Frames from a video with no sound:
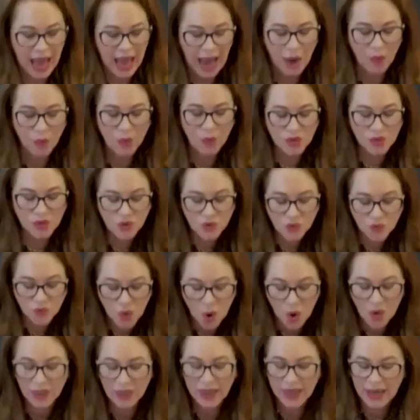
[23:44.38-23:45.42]
I would
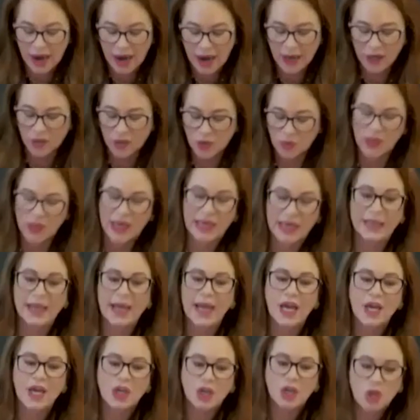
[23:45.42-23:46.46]
strongly argue that
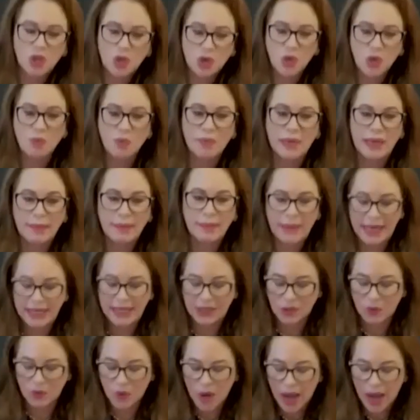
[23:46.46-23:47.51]

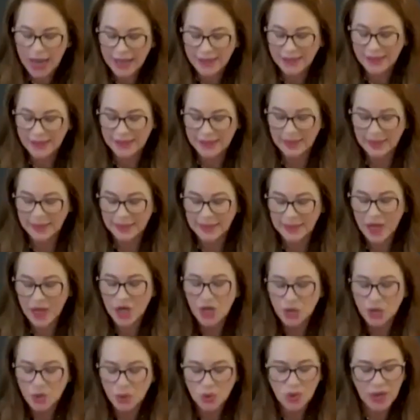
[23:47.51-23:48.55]
human-made crises
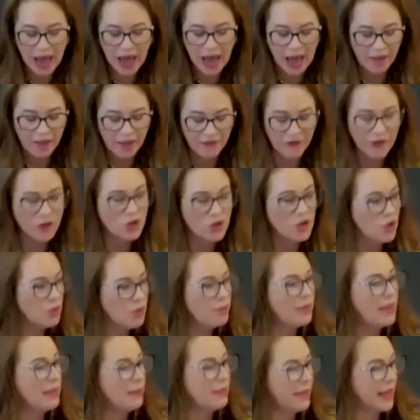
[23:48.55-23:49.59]
should have
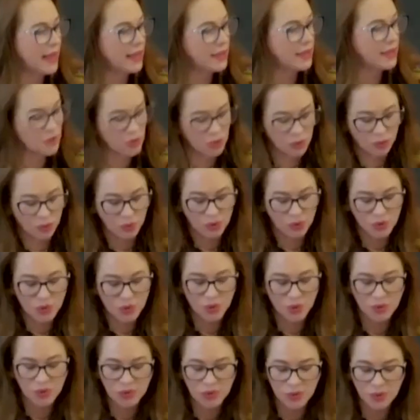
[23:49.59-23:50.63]
human-made
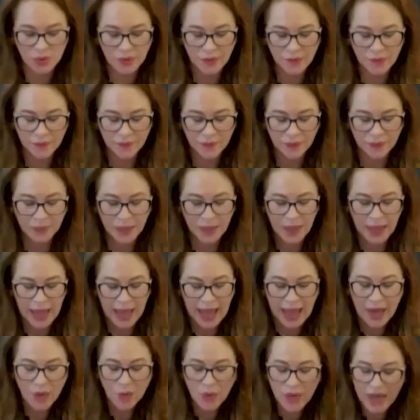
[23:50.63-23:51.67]
solutions.
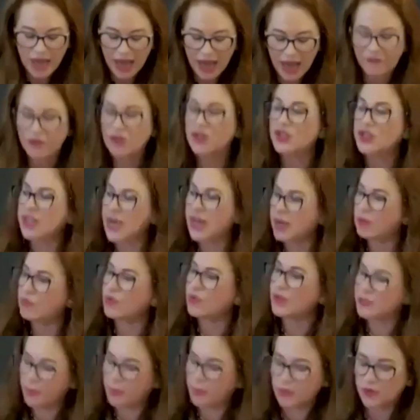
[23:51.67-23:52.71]
And we have a shared
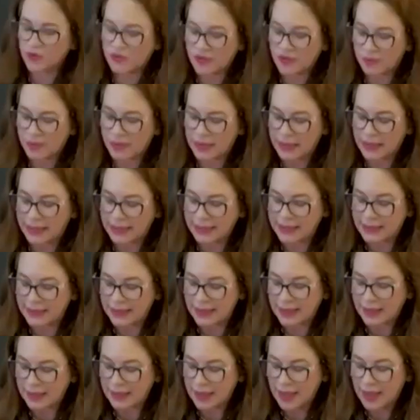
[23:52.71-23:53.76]

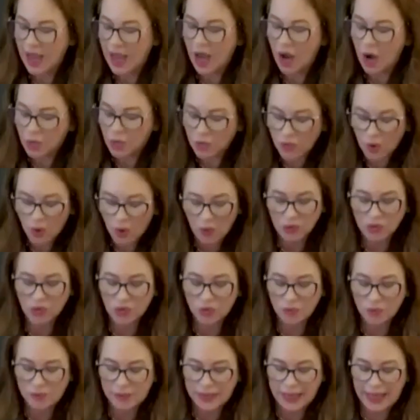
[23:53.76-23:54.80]
responsibility, a role
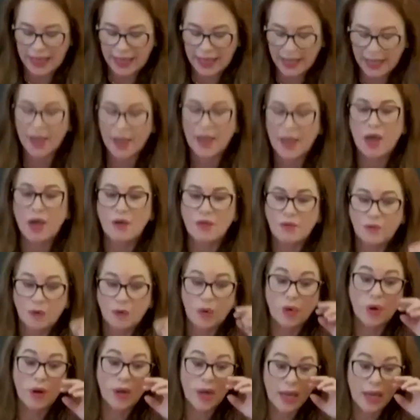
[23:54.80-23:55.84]
to play
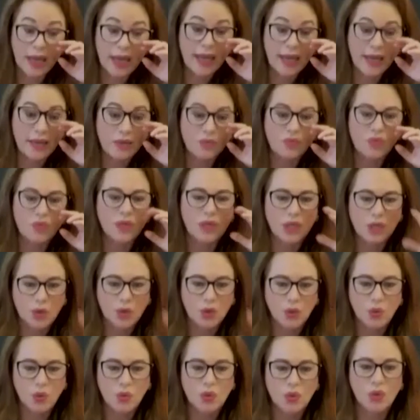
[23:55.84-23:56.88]
for a
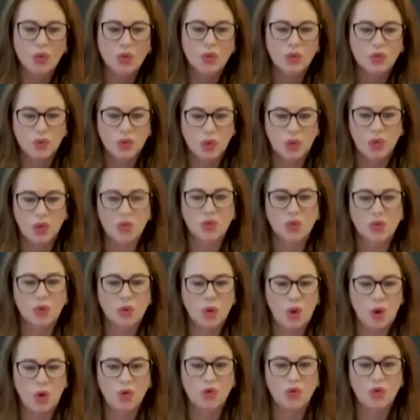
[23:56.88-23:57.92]
renewed social
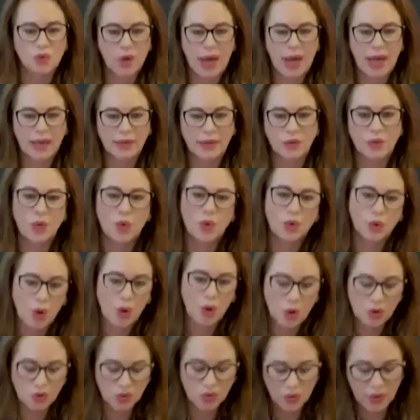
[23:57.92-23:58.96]
contract or
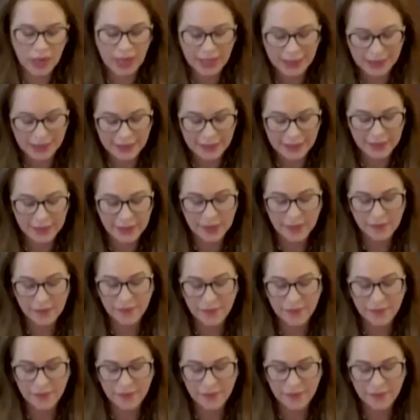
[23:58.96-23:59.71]
contracts.